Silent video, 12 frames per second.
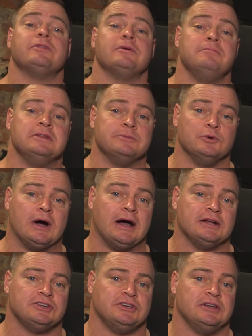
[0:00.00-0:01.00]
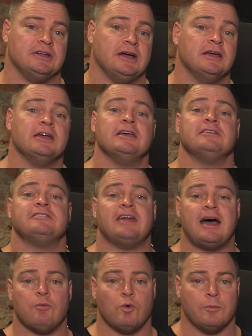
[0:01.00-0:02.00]
with a minimal arch and
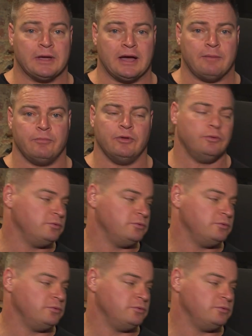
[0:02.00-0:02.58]
start warming up.